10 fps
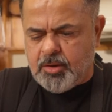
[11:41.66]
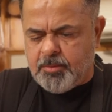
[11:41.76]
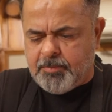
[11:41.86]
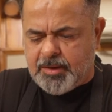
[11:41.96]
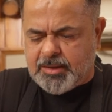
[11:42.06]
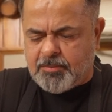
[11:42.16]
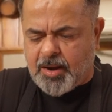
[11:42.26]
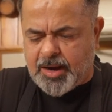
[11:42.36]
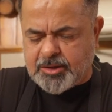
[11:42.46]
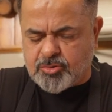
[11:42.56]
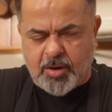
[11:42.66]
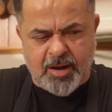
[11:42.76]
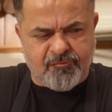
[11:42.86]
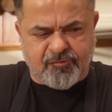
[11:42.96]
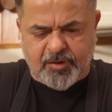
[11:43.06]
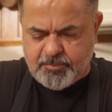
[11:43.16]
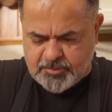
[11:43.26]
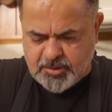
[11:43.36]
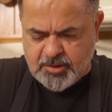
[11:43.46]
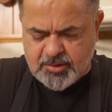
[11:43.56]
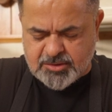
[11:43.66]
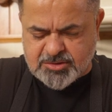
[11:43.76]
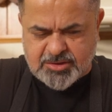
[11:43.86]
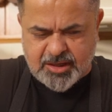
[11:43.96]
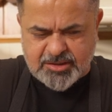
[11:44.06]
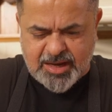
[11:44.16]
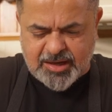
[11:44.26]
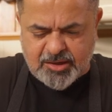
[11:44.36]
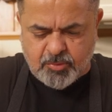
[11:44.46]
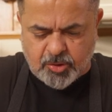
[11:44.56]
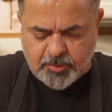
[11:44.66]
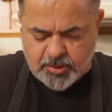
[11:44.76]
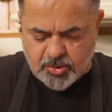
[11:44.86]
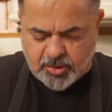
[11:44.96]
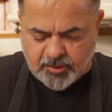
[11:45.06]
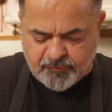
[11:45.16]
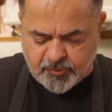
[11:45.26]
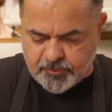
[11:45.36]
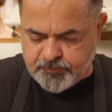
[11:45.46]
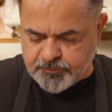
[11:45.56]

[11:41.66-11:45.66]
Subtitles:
Medium high to high flame. This is exactly what we are looking for.